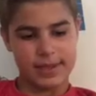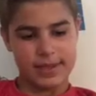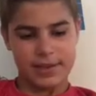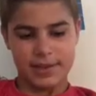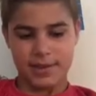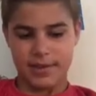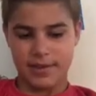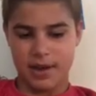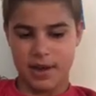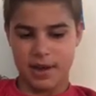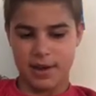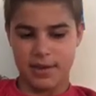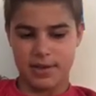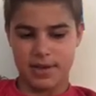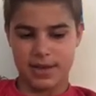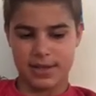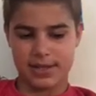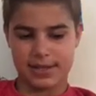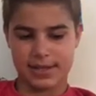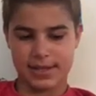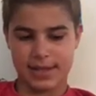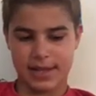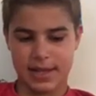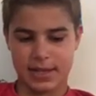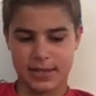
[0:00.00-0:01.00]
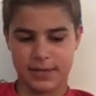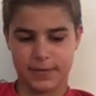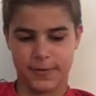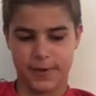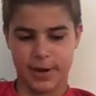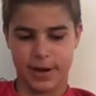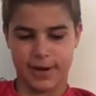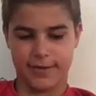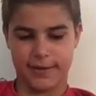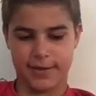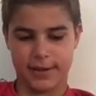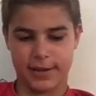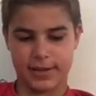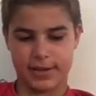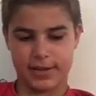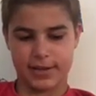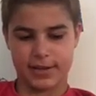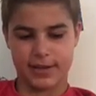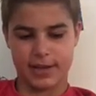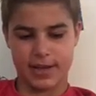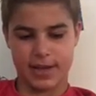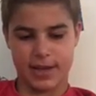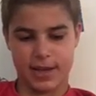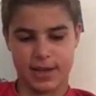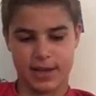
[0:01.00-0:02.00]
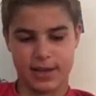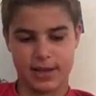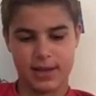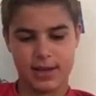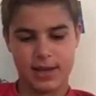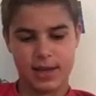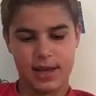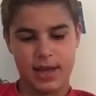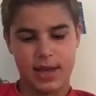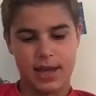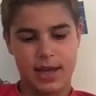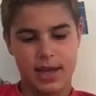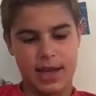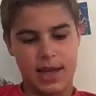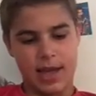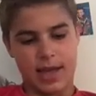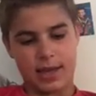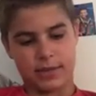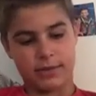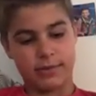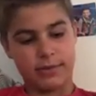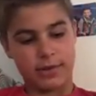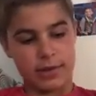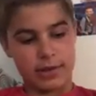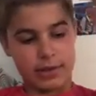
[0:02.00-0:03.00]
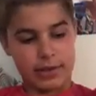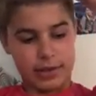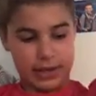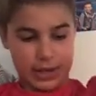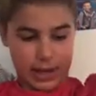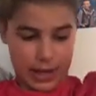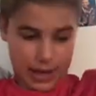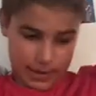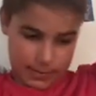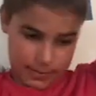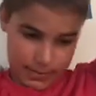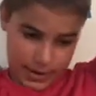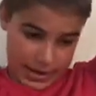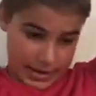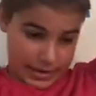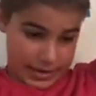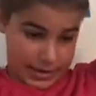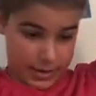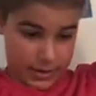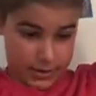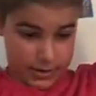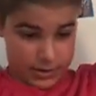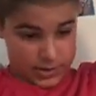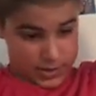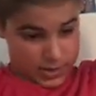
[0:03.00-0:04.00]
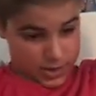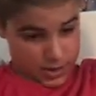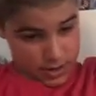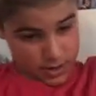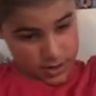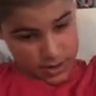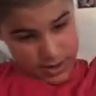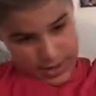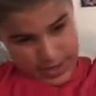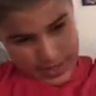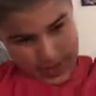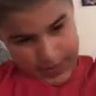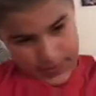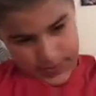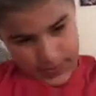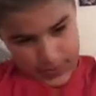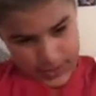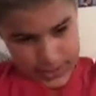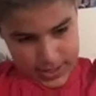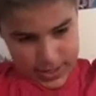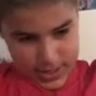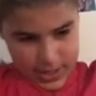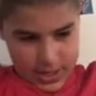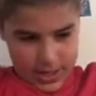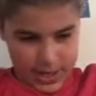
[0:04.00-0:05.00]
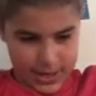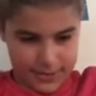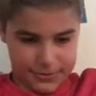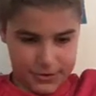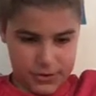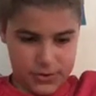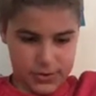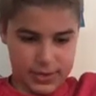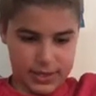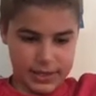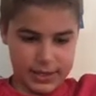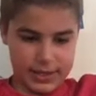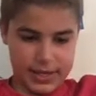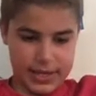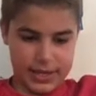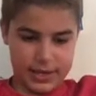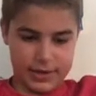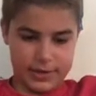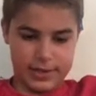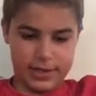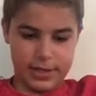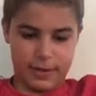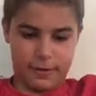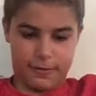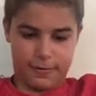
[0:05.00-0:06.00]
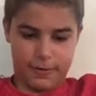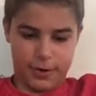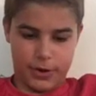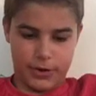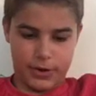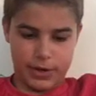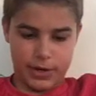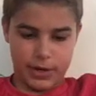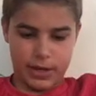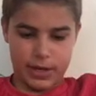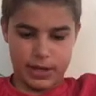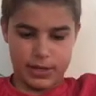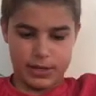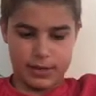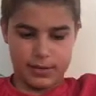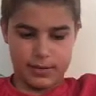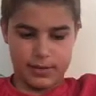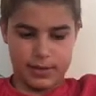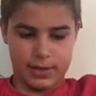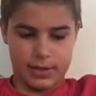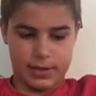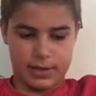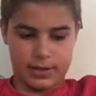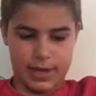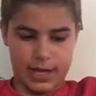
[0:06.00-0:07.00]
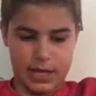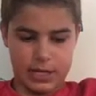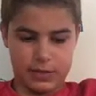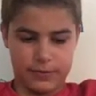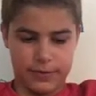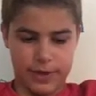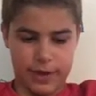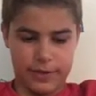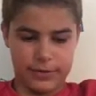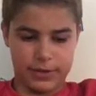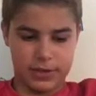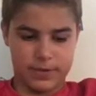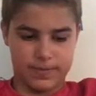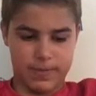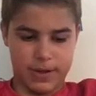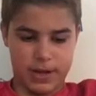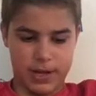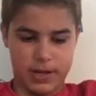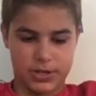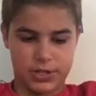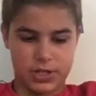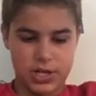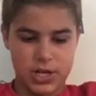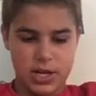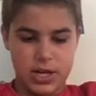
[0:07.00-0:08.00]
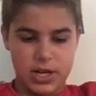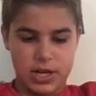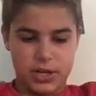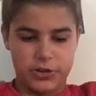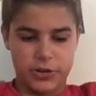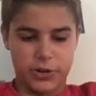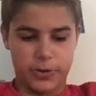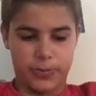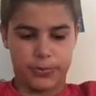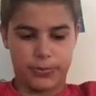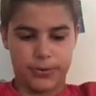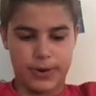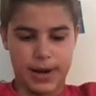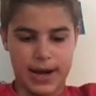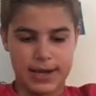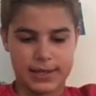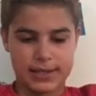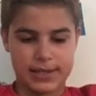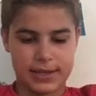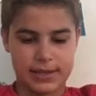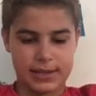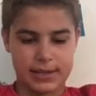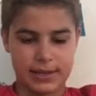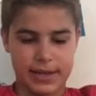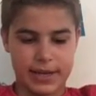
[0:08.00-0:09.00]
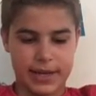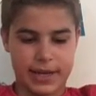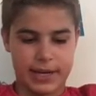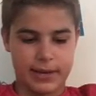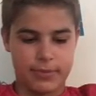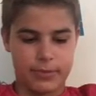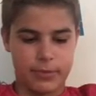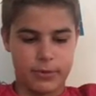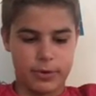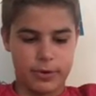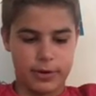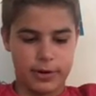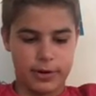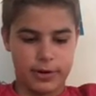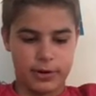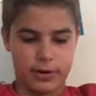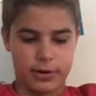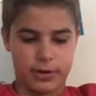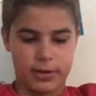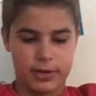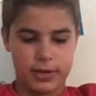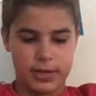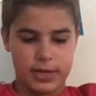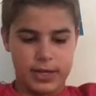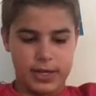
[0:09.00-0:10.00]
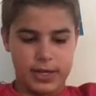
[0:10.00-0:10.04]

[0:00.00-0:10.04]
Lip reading: You know, this class favorites thing has really got my gears turning. If you can get yourself voted onto the class favorites page, you're practically an immortal.